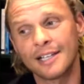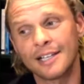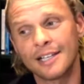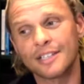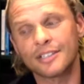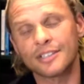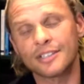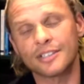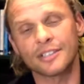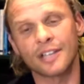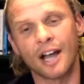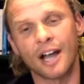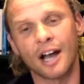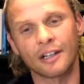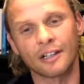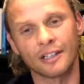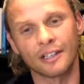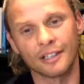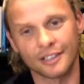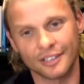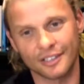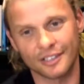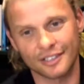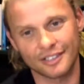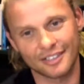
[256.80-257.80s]

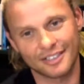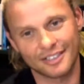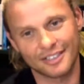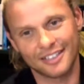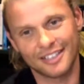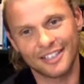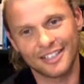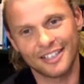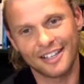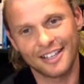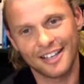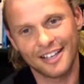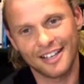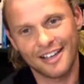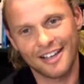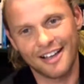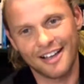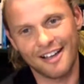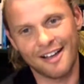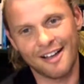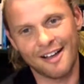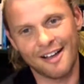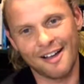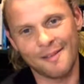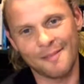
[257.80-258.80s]
snugless.
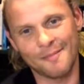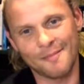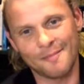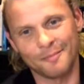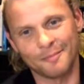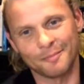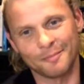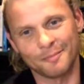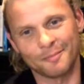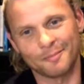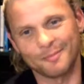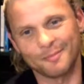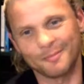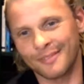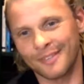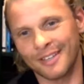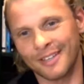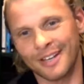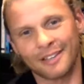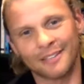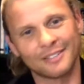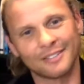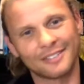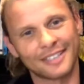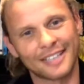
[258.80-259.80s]

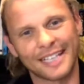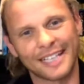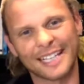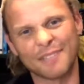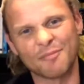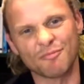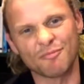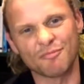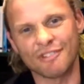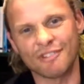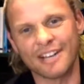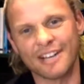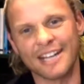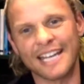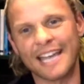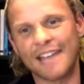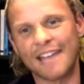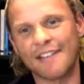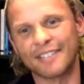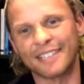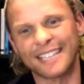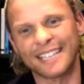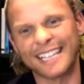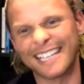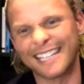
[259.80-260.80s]
They didn't really
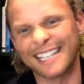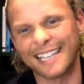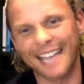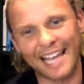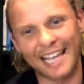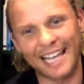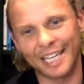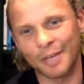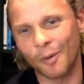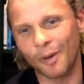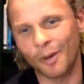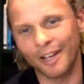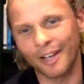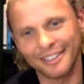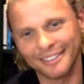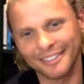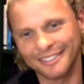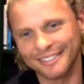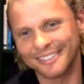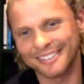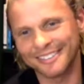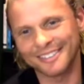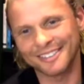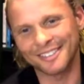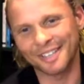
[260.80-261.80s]
ever need it anyway.
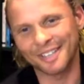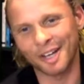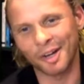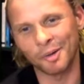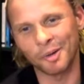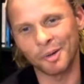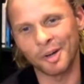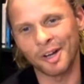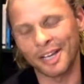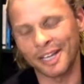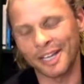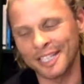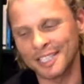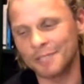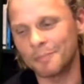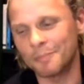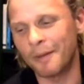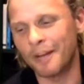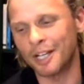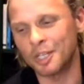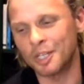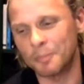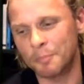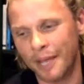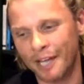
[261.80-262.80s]
So it's
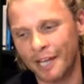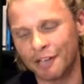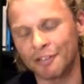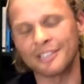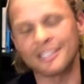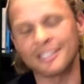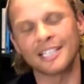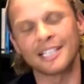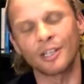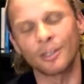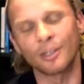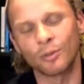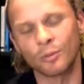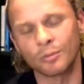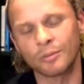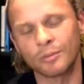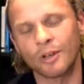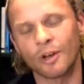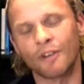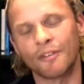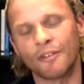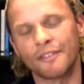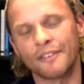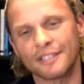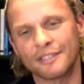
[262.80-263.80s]
much better as a little
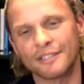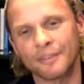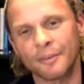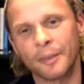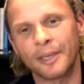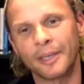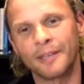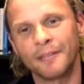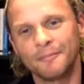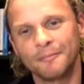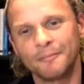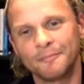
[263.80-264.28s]
office for me.